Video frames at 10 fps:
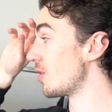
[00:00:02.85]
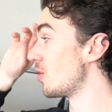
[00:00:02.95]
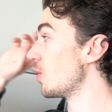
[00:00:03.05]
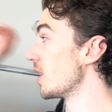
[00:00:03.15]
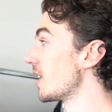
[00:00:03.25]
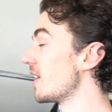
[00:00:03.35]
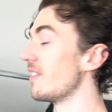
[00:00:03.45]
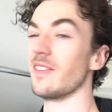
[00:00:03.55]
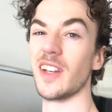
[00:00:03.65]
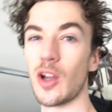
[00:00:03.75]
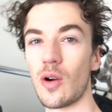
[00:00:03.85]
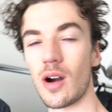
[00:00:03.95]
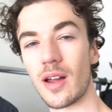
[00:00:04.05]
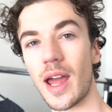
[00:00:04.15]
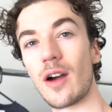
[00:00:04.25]
quick video
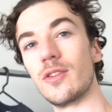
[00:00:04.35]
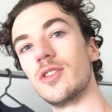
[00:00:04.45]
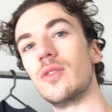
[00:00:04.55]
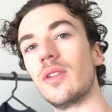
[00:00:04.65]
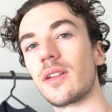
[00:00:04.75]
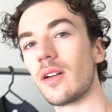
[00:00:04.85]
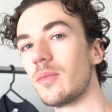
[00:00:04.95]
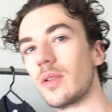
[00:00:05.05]
on how to sun